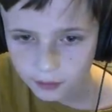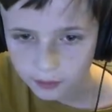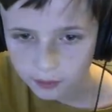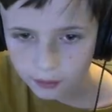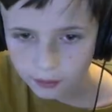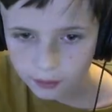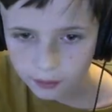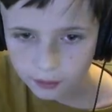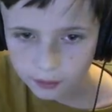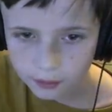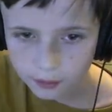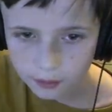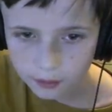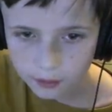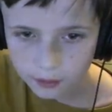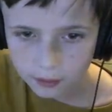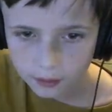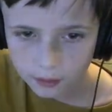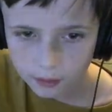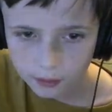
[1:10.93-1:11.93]

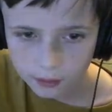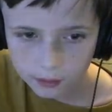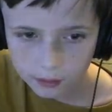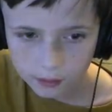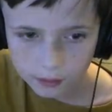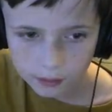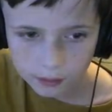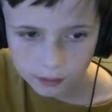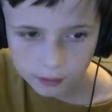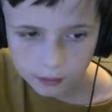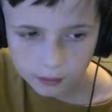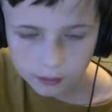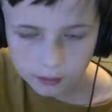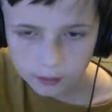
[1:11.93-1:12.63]
Nothing is said.